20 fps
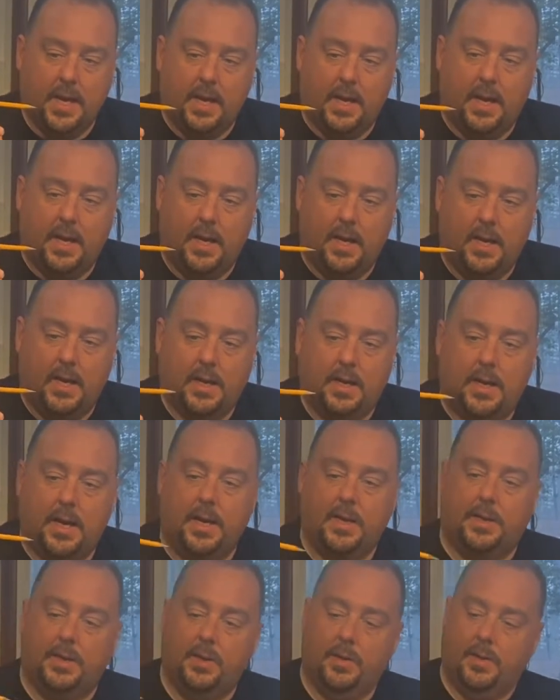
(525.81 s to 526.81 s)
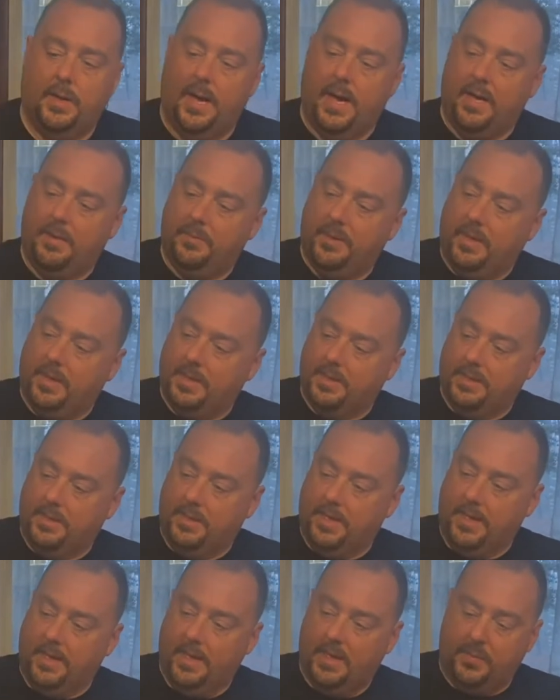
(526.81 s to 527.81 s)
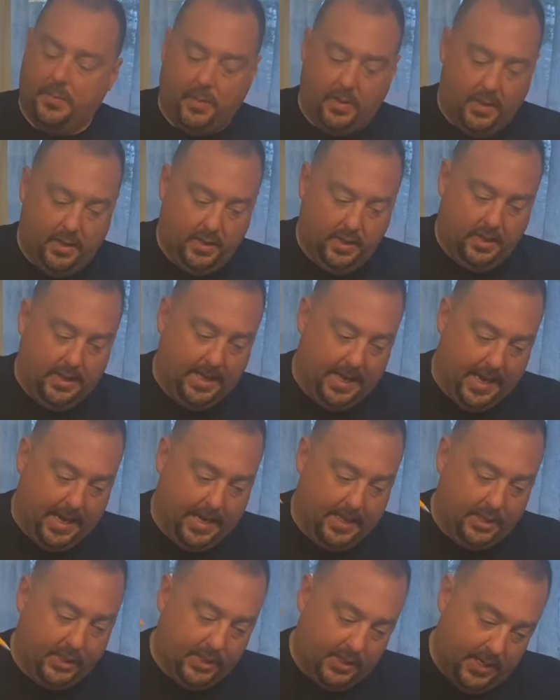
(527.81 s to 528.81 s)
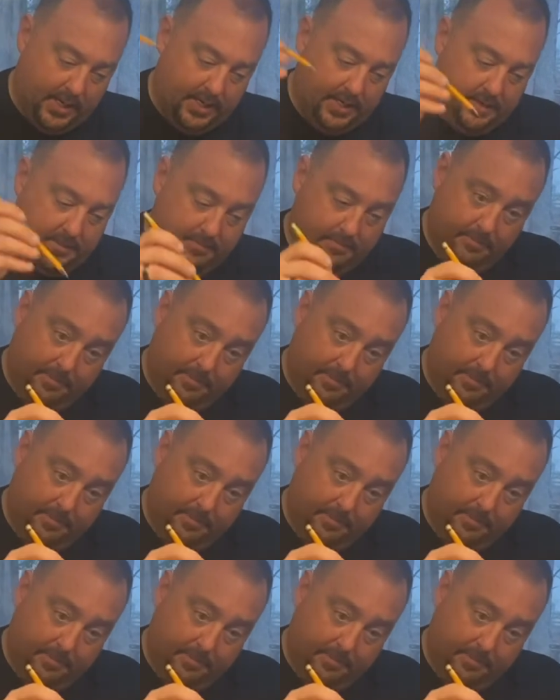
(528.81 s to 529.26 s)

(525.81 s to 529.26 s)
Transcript: I do that because you can get a pretty good gauge and it